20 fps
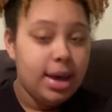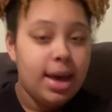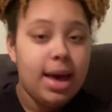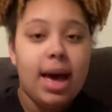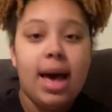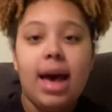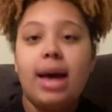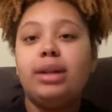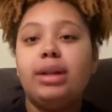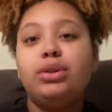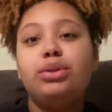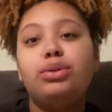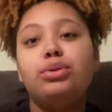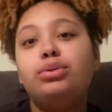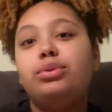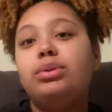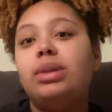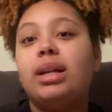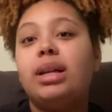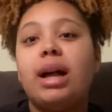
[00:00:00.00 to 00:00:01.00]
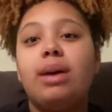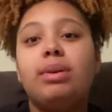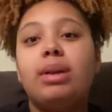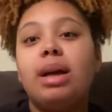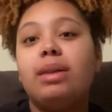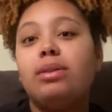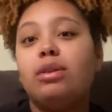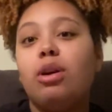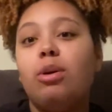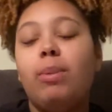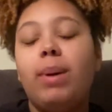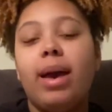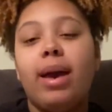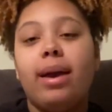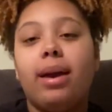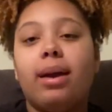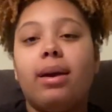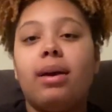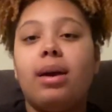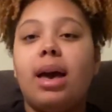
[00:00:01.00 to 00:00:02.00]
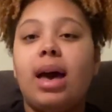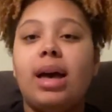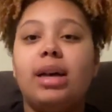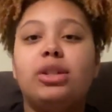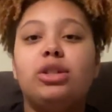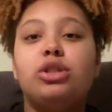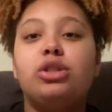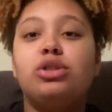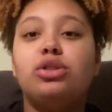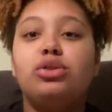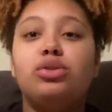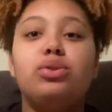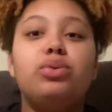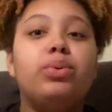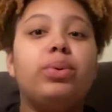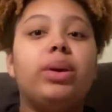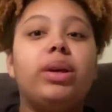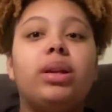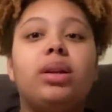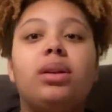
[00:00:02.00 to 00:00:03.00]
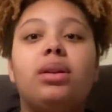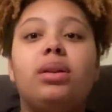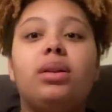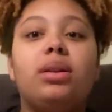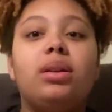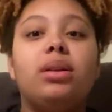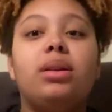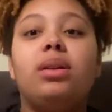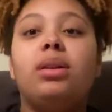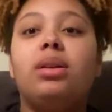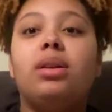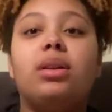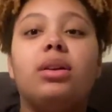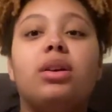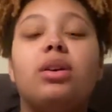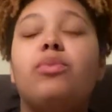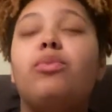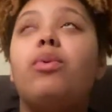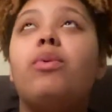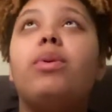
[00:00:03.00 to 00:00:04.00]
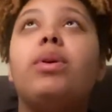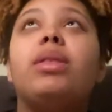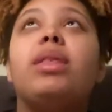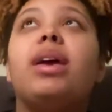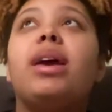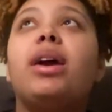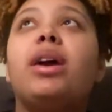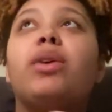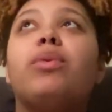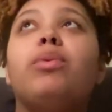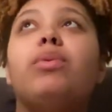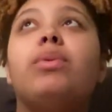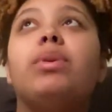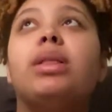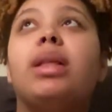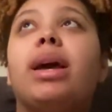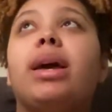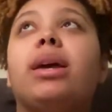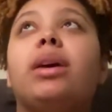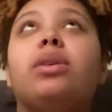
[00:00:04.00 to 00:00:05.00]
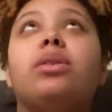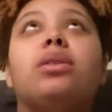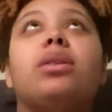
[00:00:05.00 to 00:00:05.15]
I knew that I would have to go back. I just knew it. when we were there, we were like,